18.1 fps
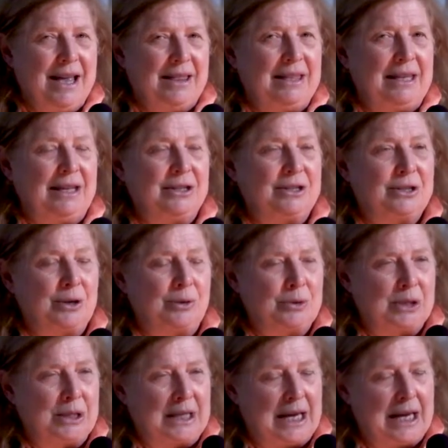the
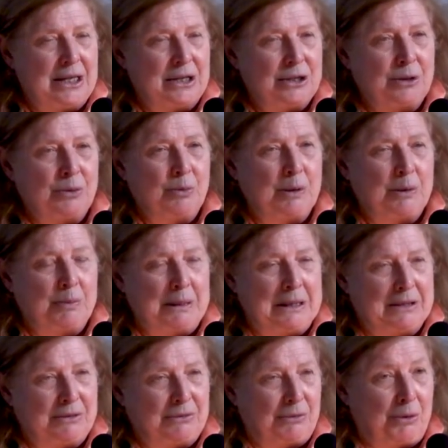association with
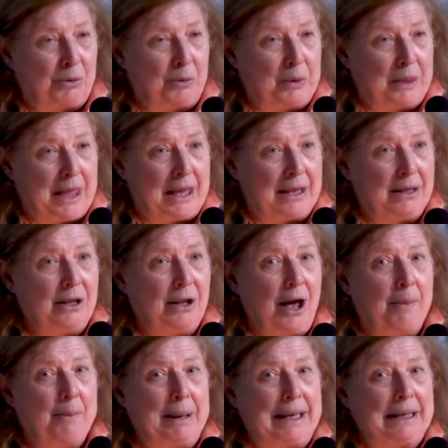bistro with
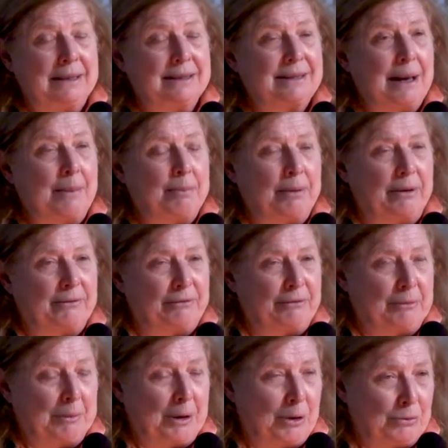being separate
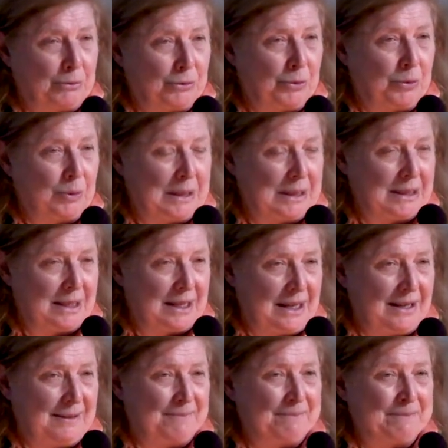from haute
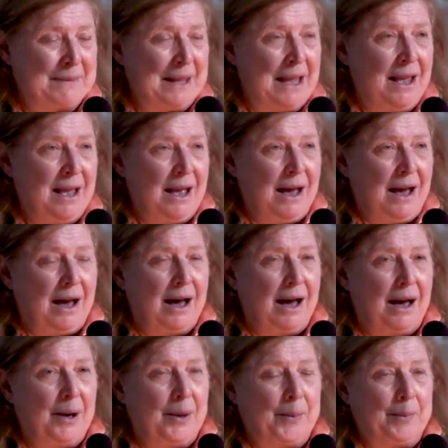cuisine.
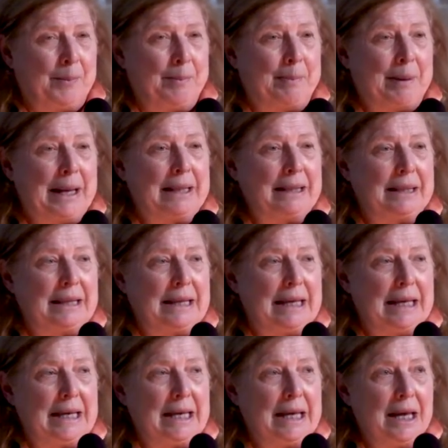Um, but
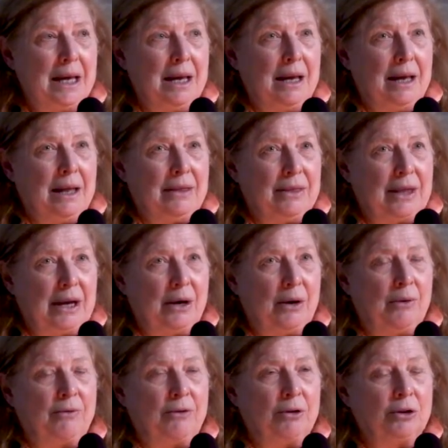the
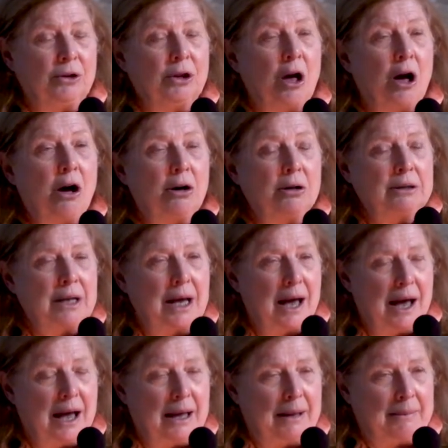there for a long
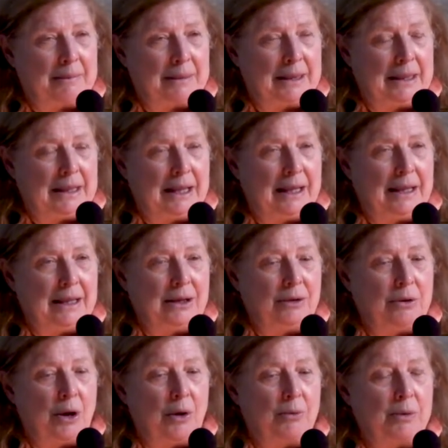time,
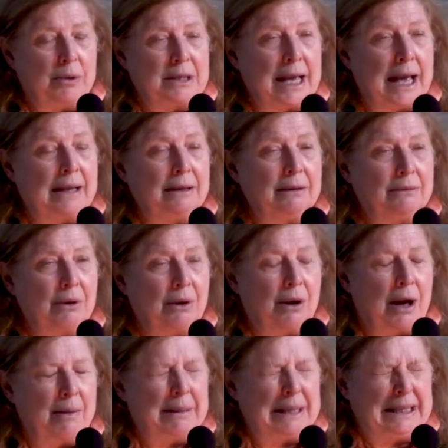you know,
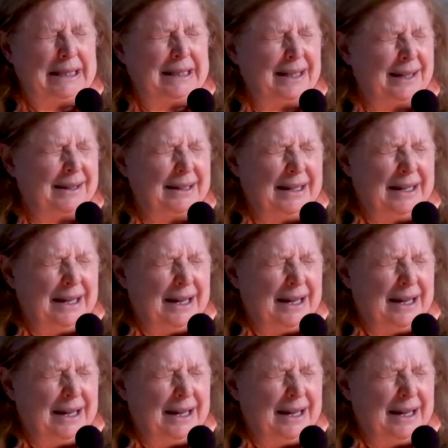Talleyrand. I mean. Uh,